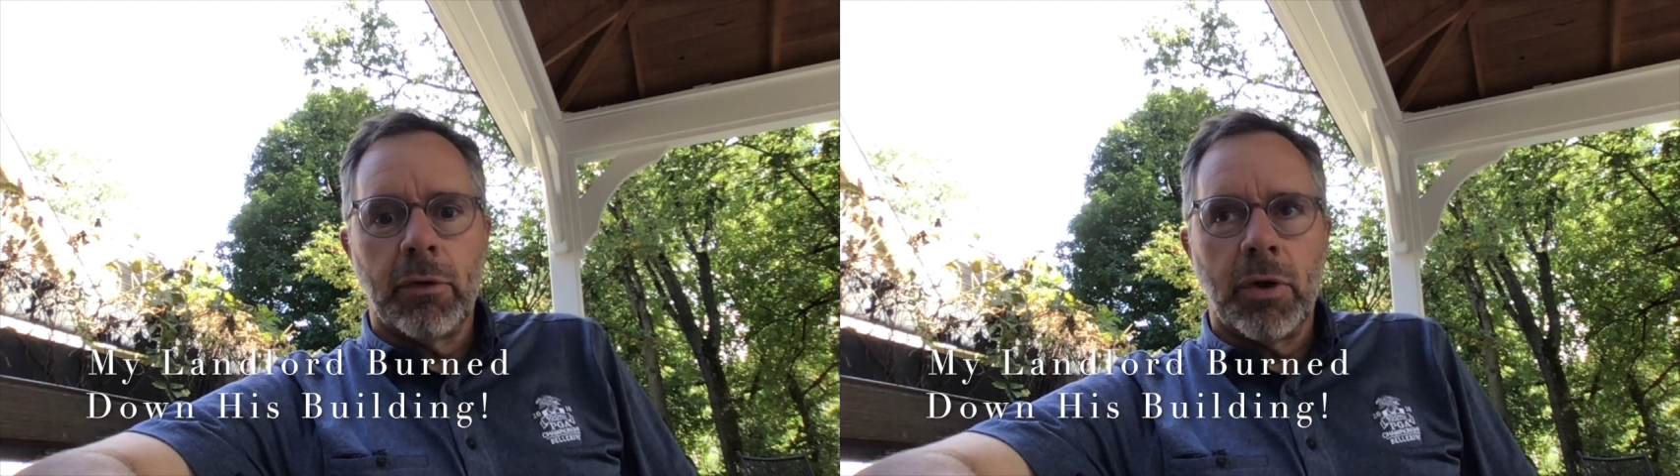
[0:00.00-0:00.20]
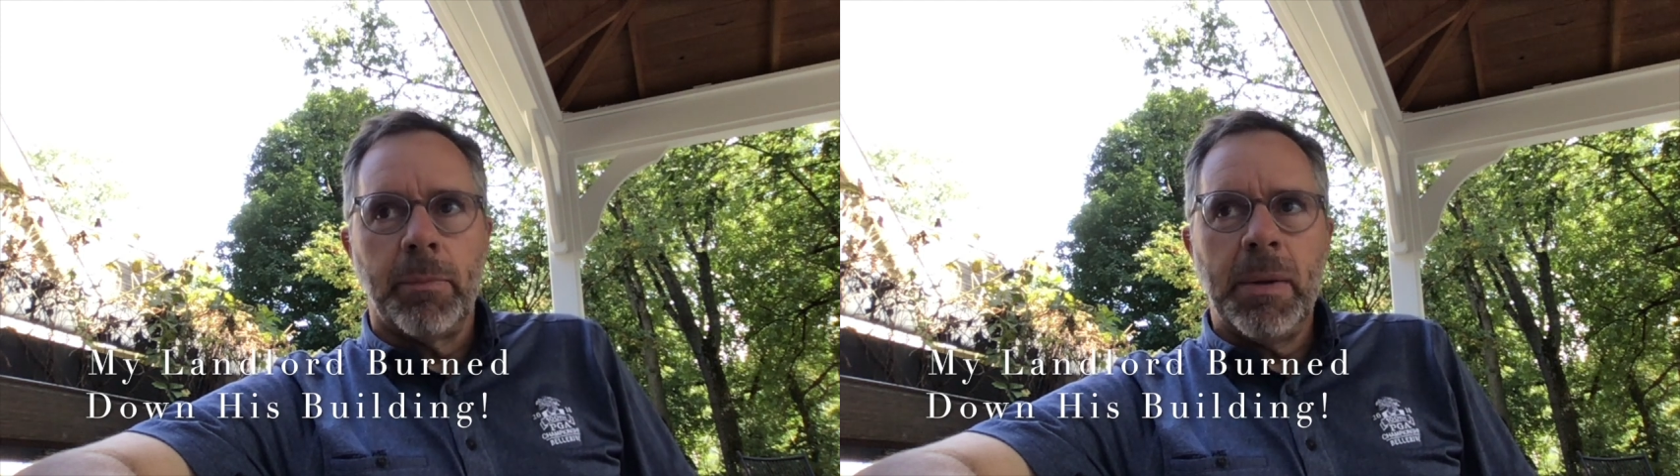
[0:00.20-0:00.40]

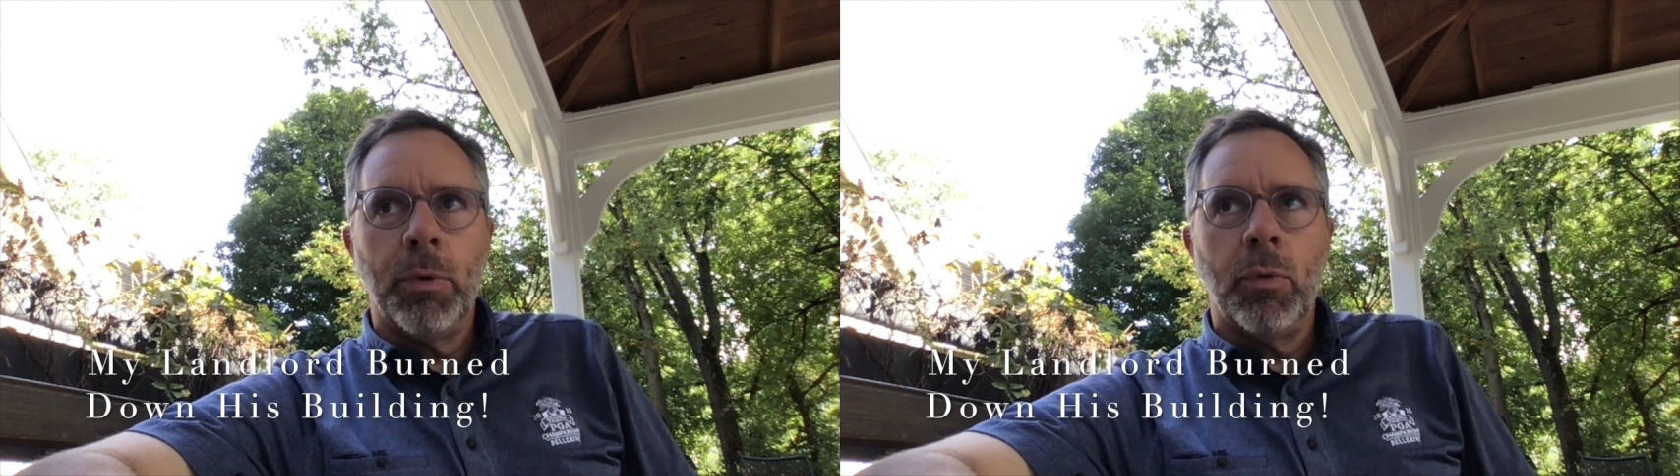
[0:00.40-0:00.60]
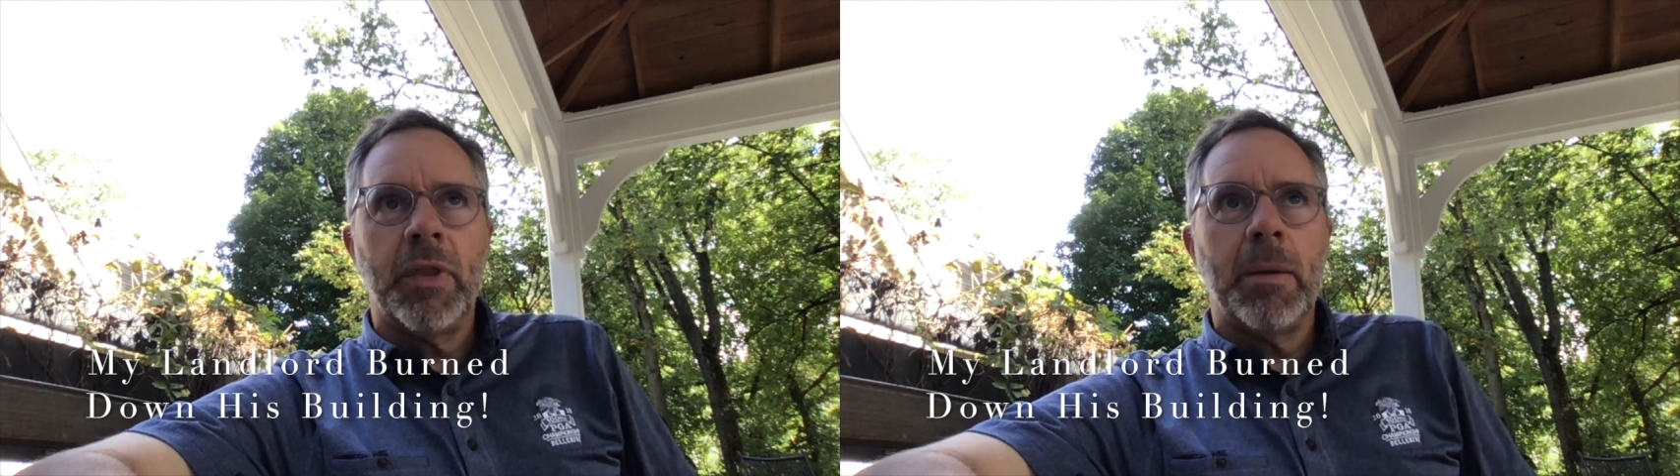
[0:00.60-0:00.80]
You know,
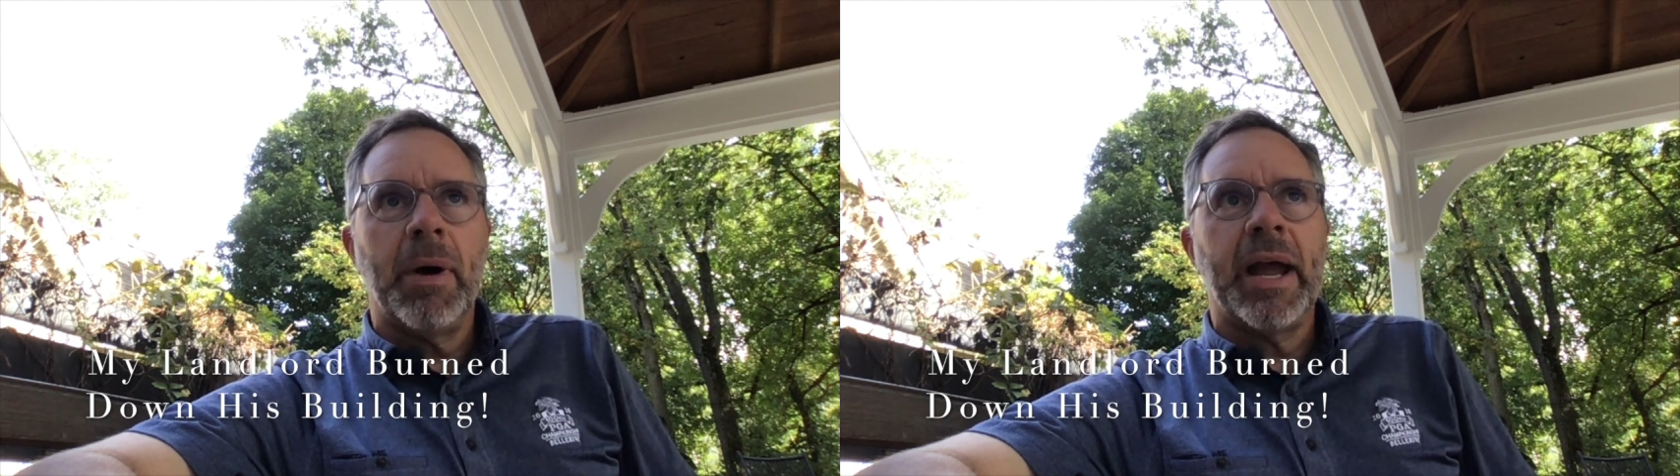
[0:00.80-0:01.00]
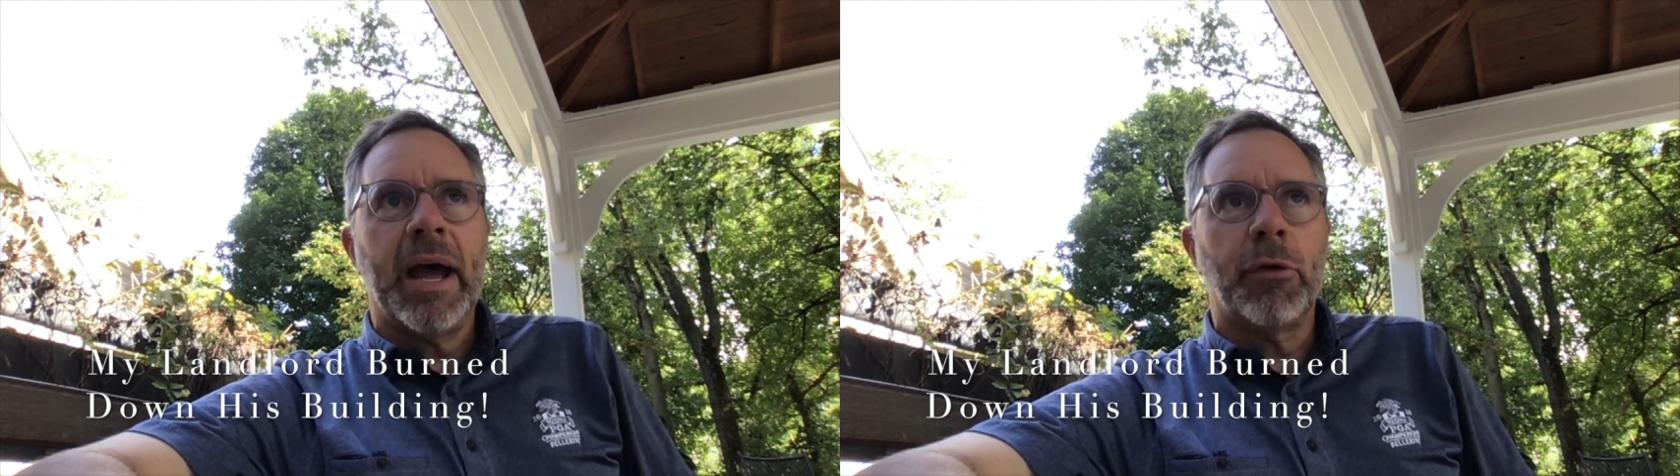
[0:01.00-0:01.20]
people when they
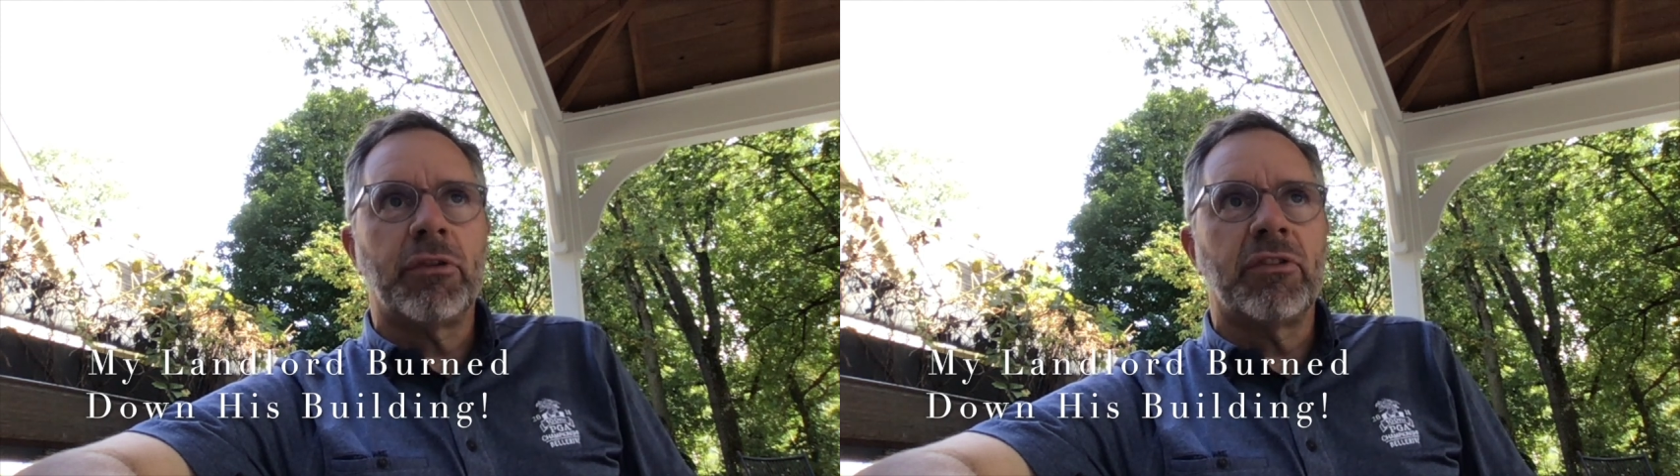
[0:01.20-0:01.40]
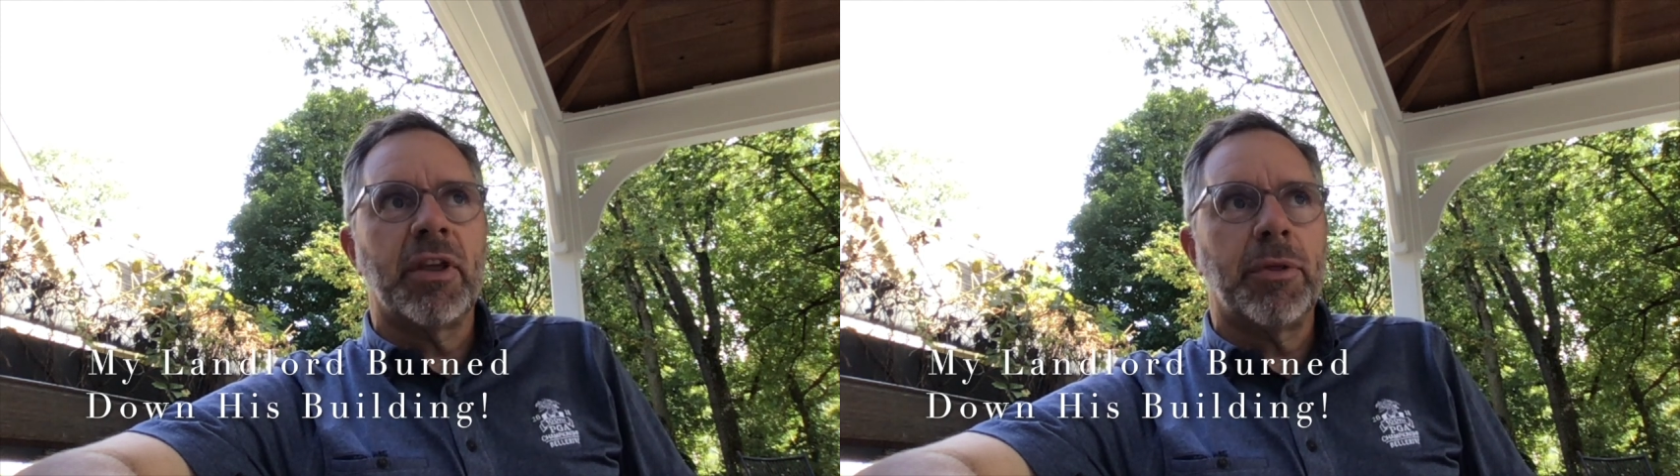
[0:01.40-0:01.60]
buy
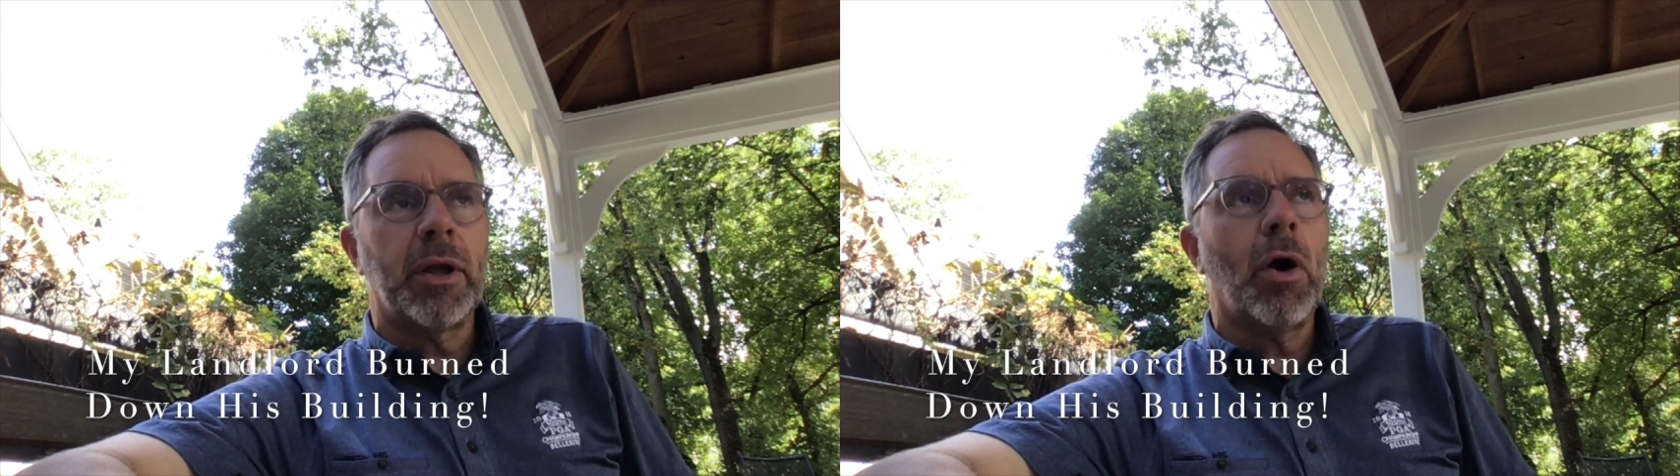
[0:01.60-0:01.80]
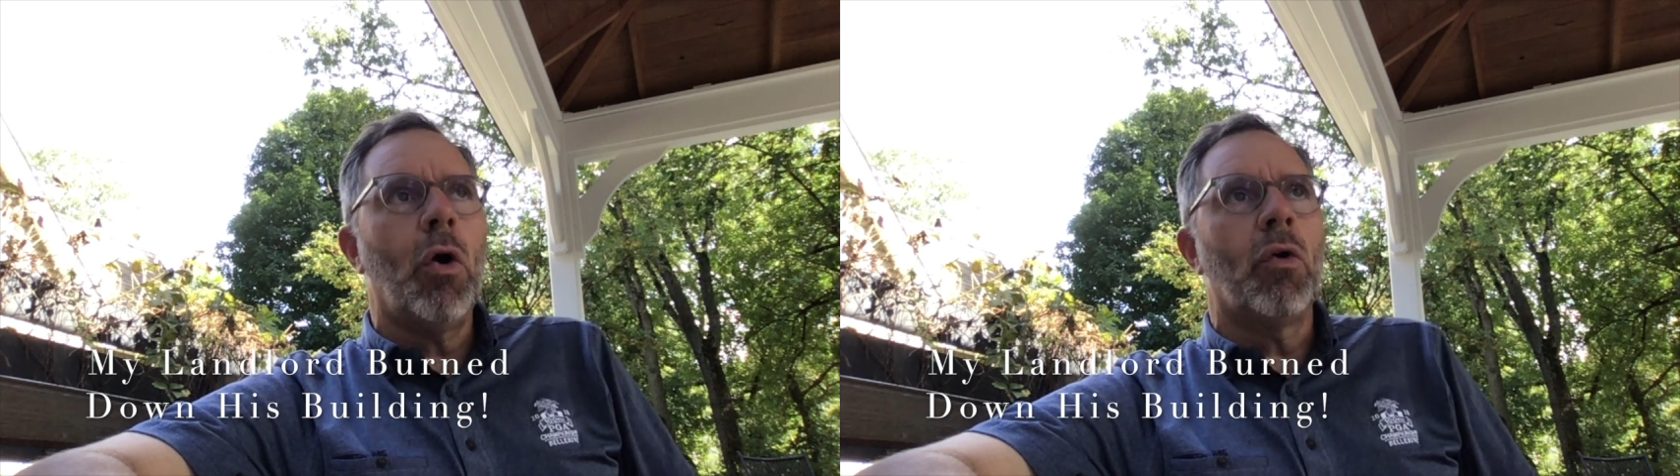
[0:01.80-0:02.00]
houses, they
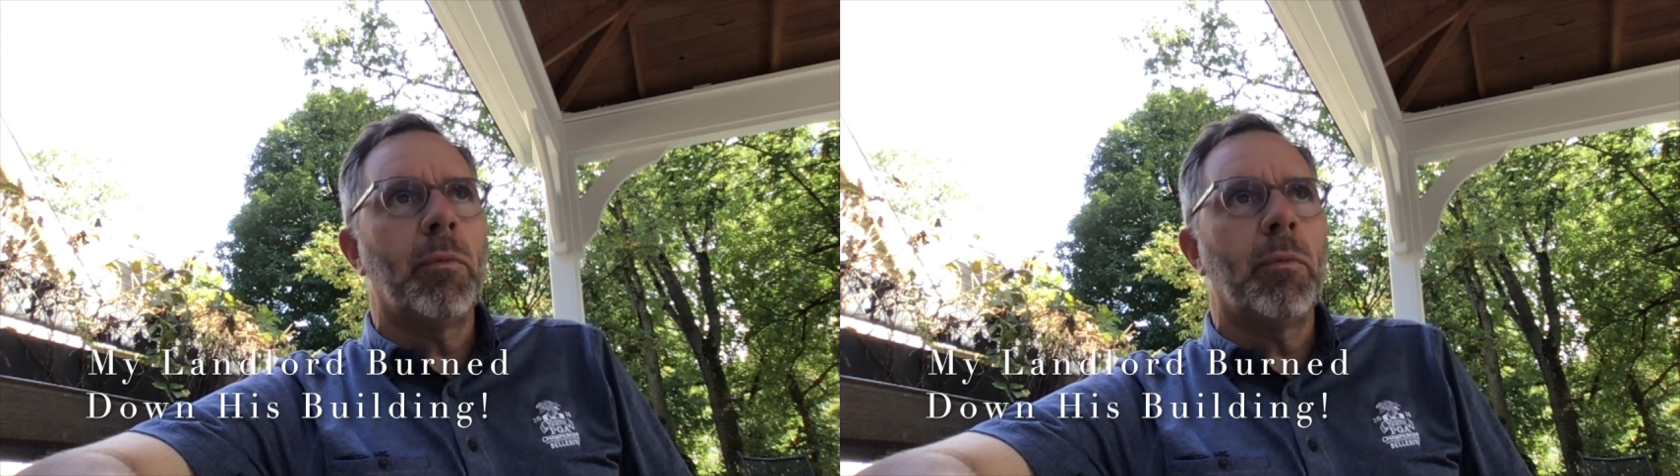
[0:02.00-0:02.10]
think, "Oh,